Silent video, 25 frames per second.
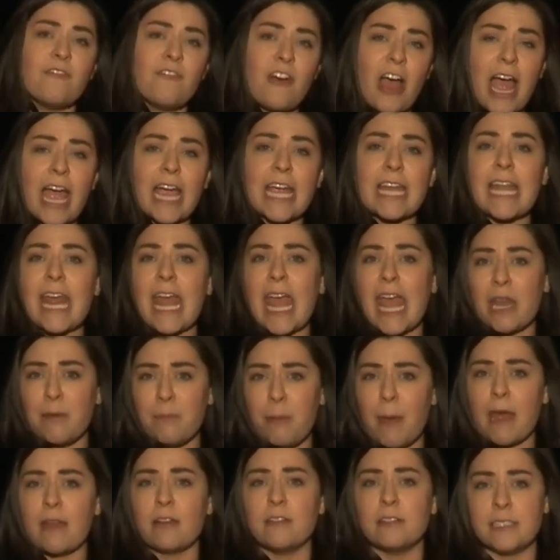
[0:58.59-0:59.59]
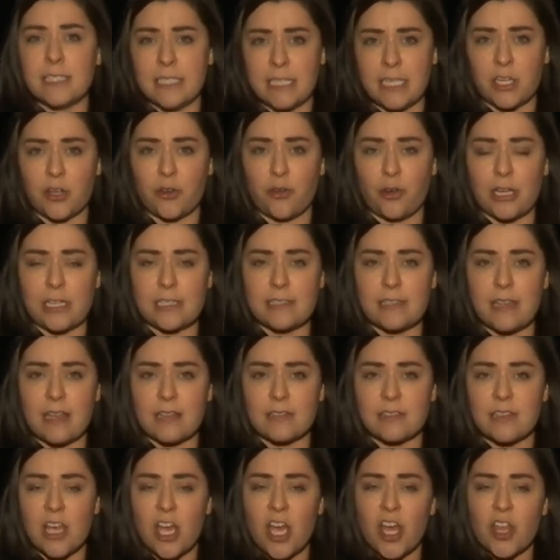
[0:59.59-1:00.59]
fine and penalty
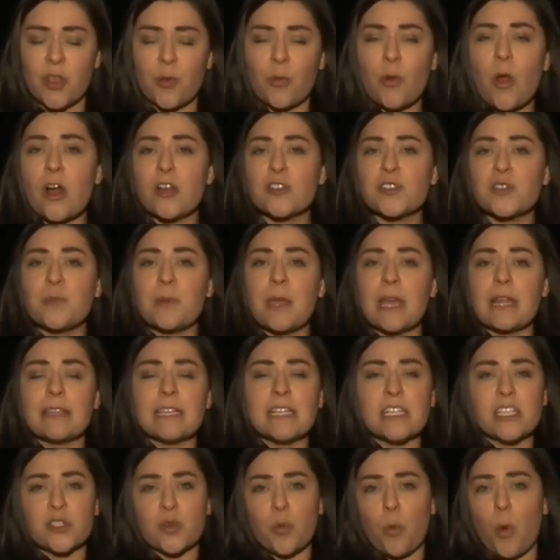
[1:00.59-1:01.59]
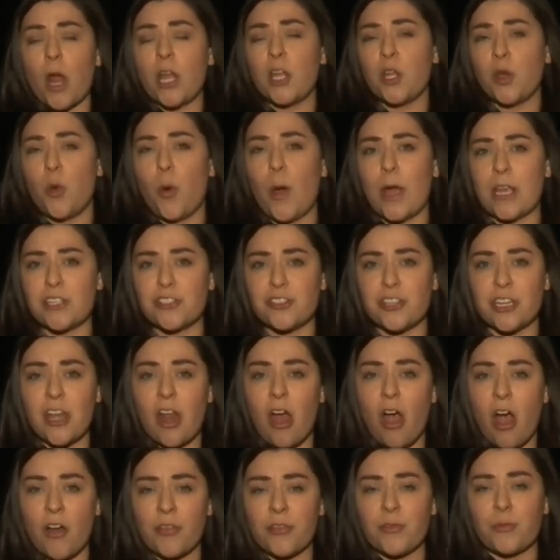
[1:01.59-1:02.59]
increases. There will also be at least one question
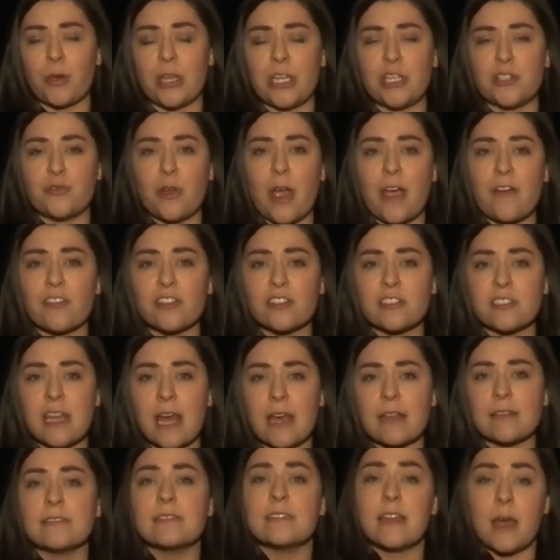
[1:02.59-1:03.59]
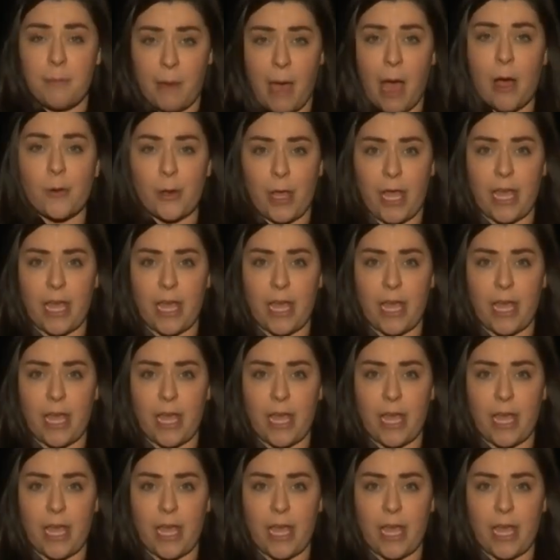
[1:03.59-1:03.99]
on the written driver's test about